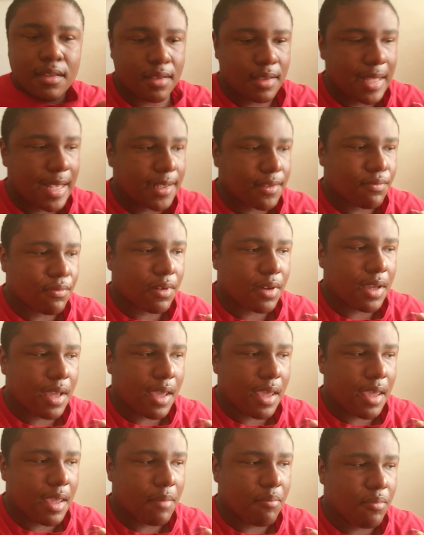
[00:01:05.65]
That's
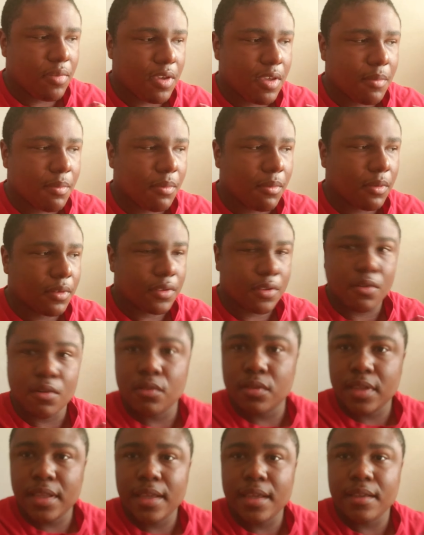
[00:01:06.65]
why people in their
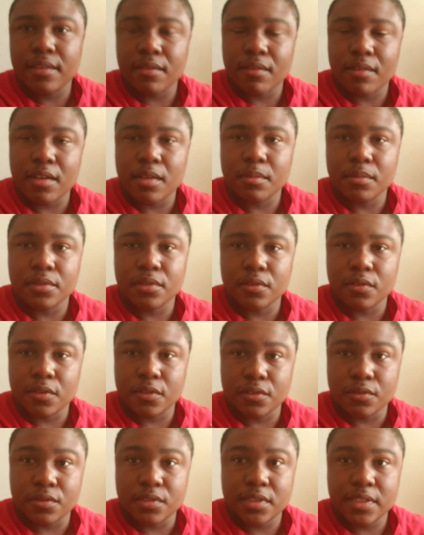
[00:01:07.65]
old age are able to
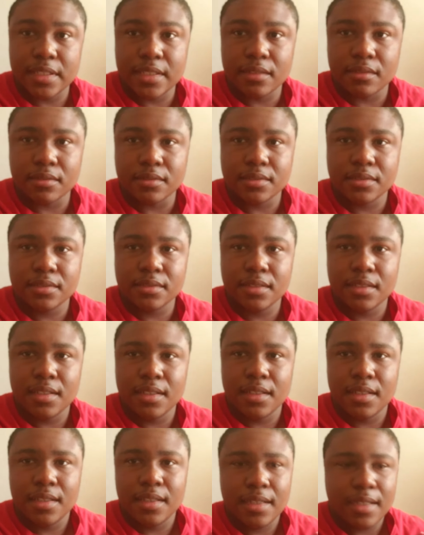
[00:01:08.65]
learn new skills.
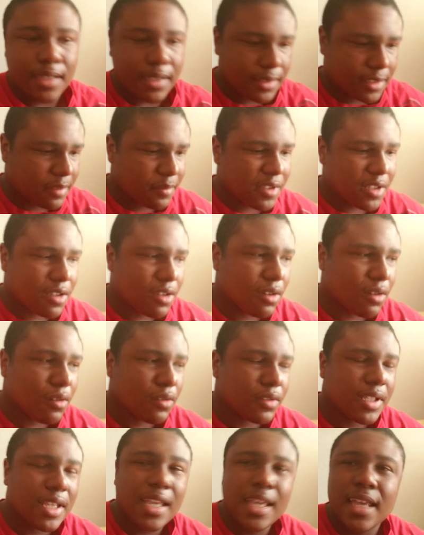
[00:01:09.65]
It's something
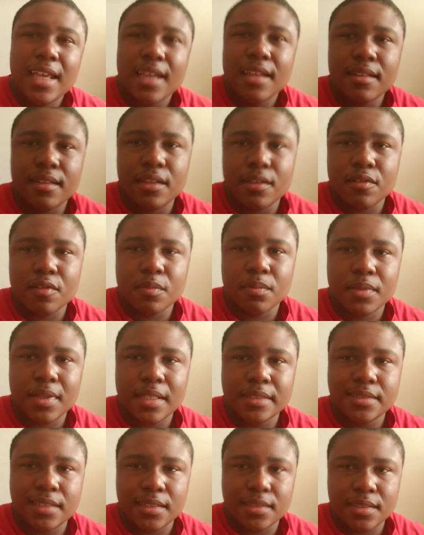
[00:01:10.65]
called
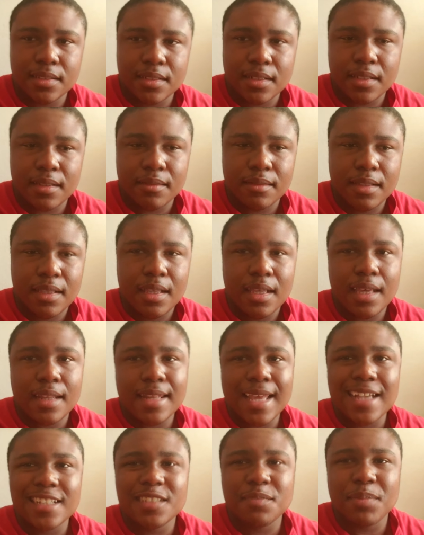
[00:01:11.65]
neuroplasticity. And
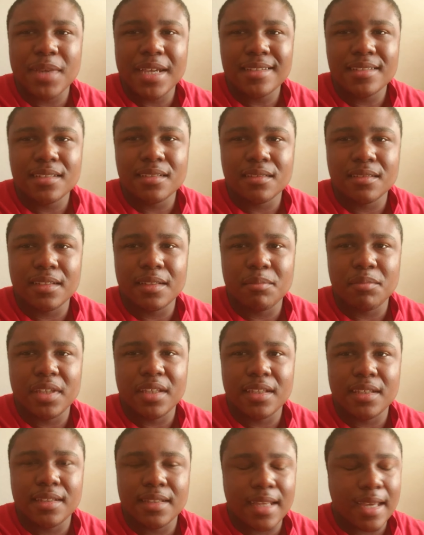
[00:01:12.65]
that's basically
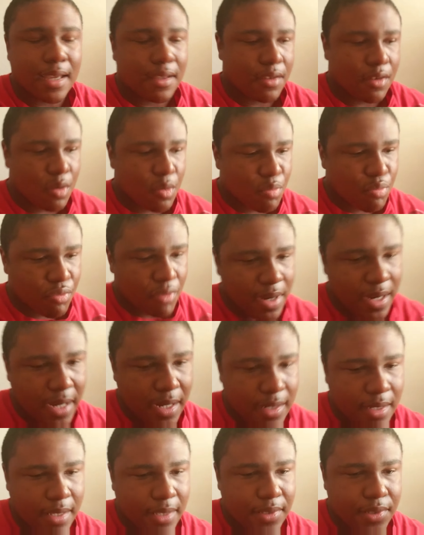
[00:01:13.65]
meaning that your
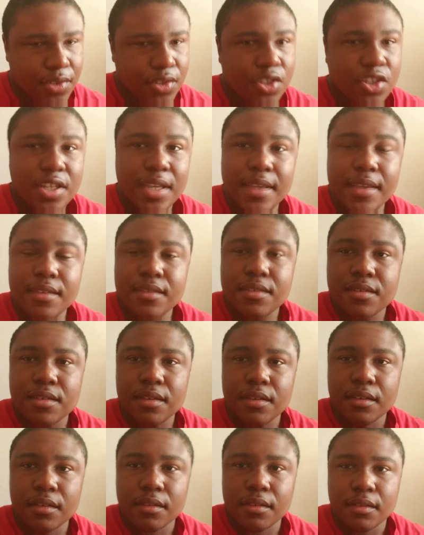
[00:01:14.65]
brain is
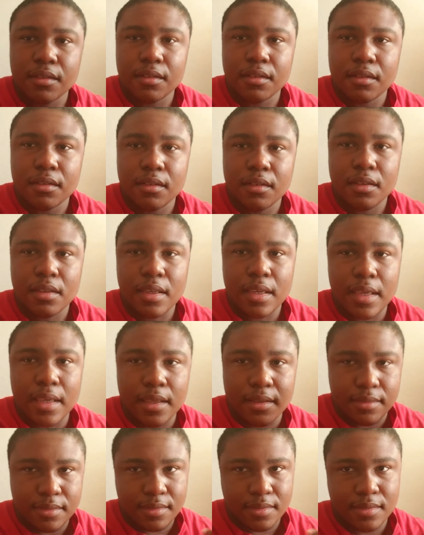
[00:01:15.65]
changing
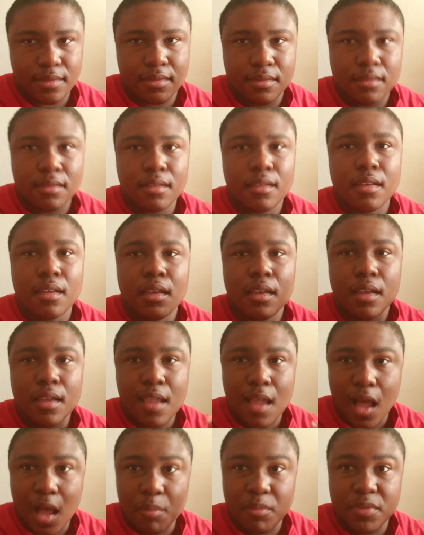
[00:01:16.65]
its
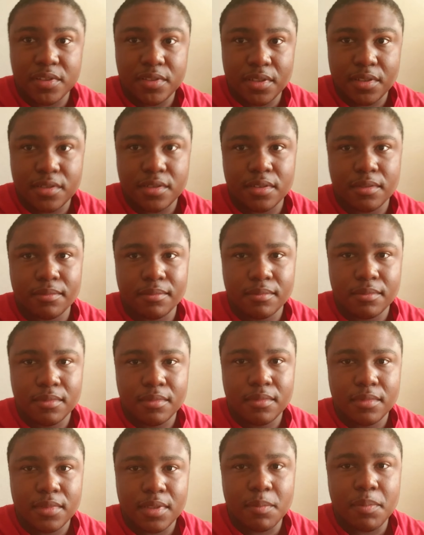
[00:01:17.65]
composition
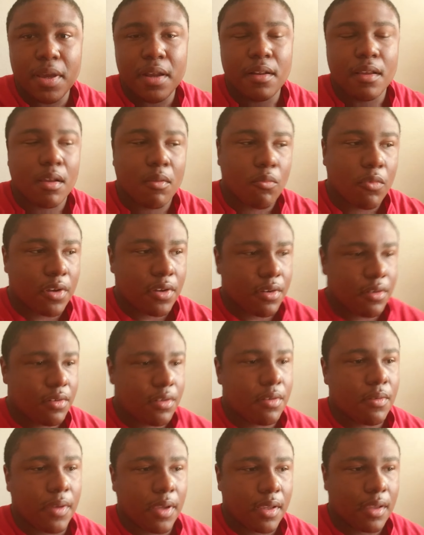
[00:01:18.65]
depending on what you're
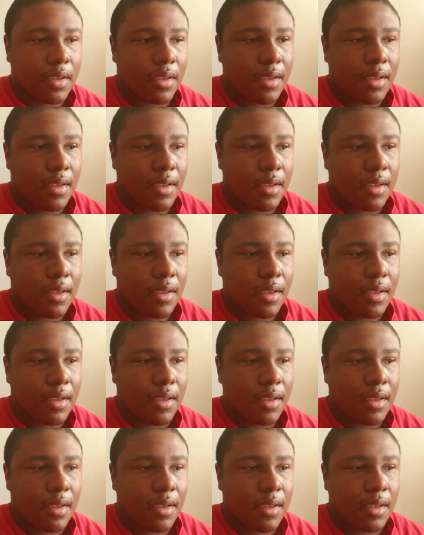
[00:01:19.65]
doing.